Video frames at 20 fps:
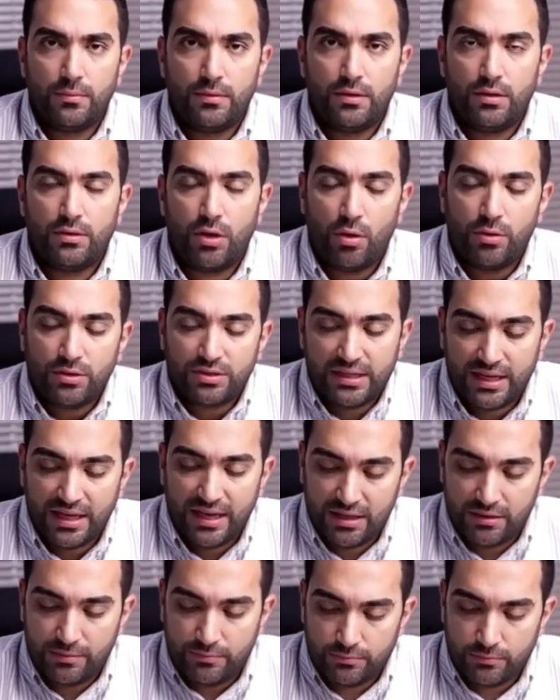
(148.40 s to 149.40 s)
Don't
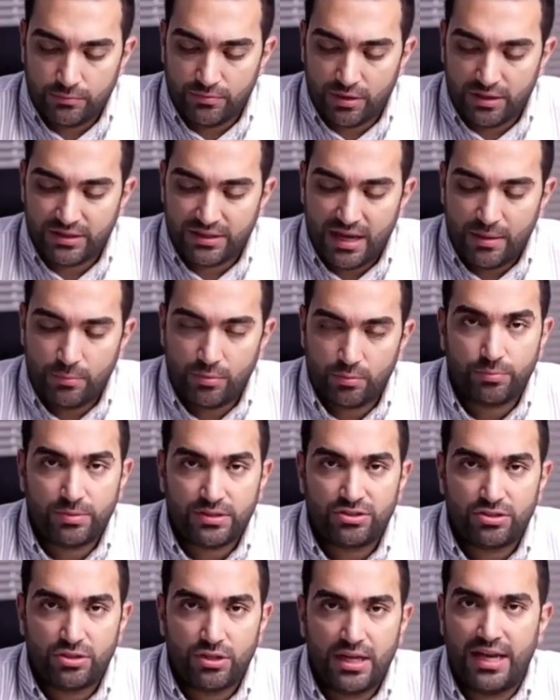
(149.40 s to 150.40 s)
say, for example,
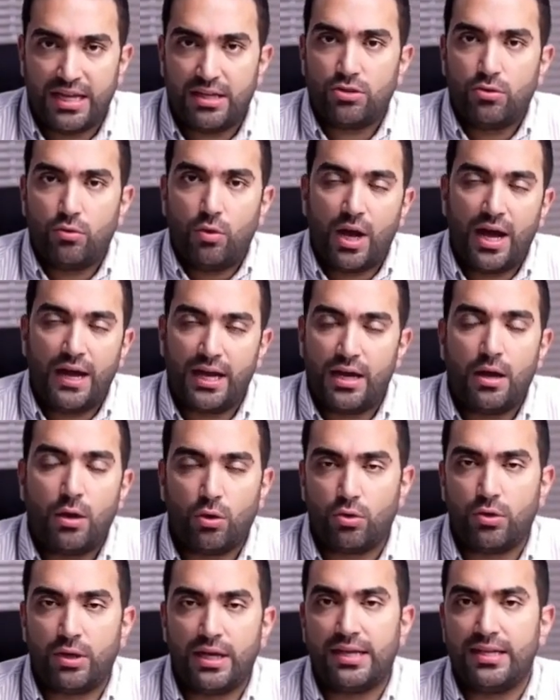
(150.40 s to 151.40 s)
Mr. XY
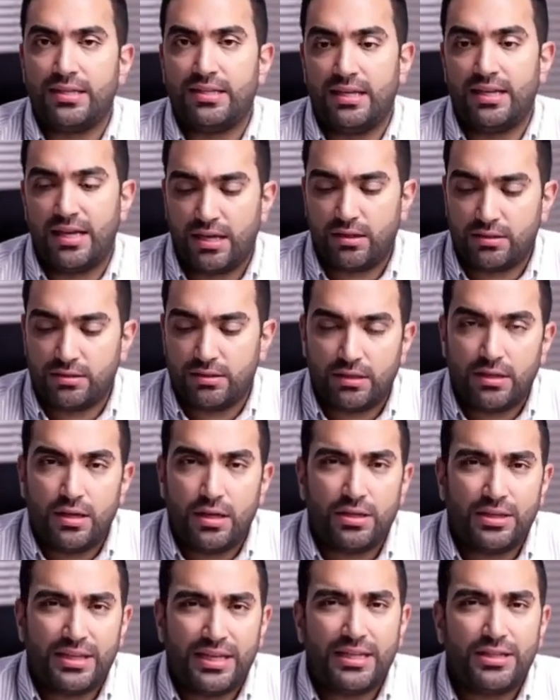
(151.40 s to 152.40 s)
or anything else.
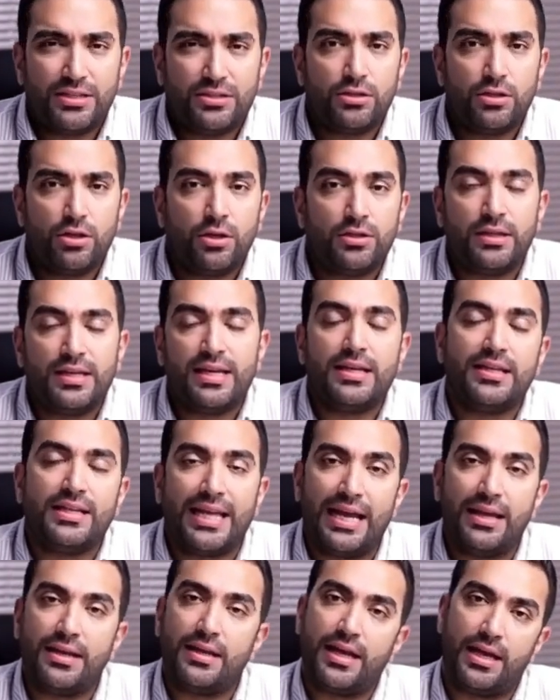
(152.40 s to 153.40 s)
Kids, learn the
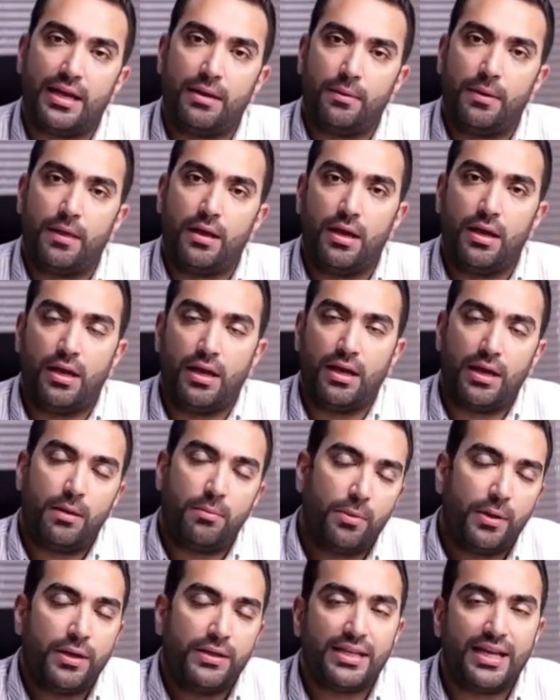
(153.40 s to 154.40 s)
exact name. If
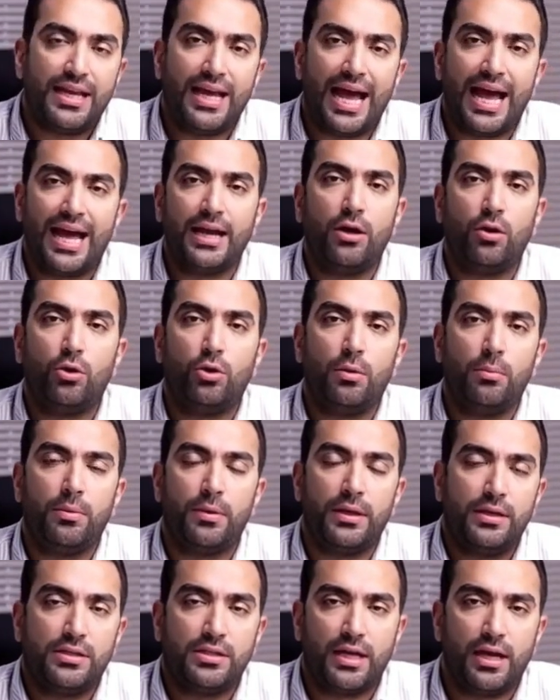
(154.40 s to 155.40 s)
we say ad group,
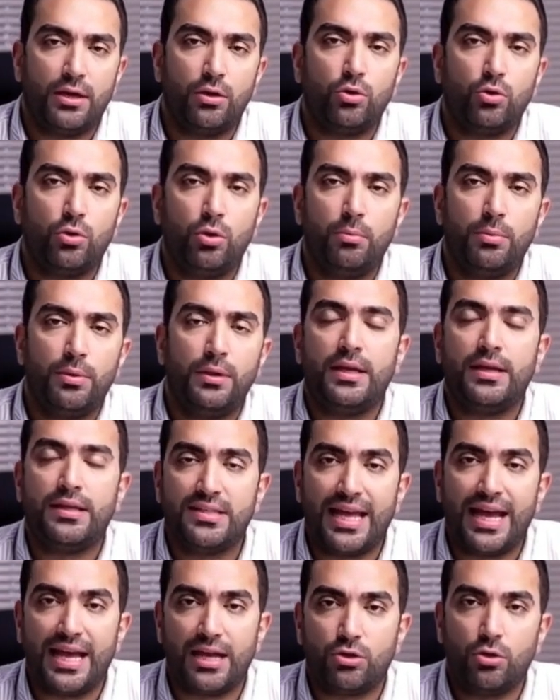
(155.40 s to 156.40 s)
it's not group, it's
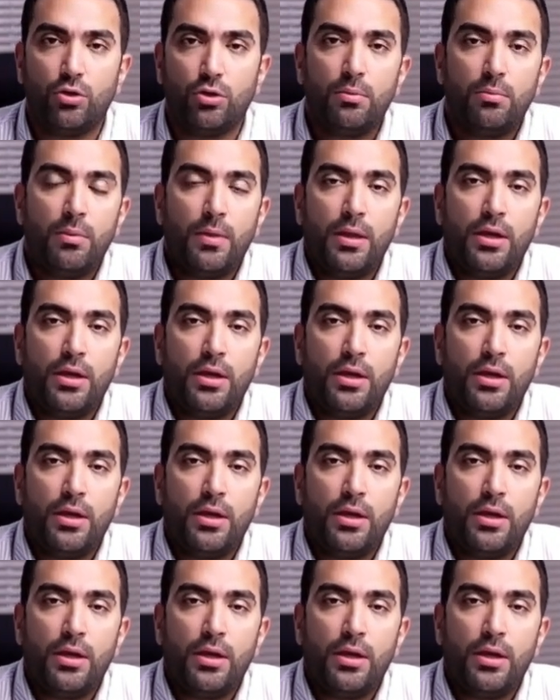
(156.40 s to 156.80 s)
ad group.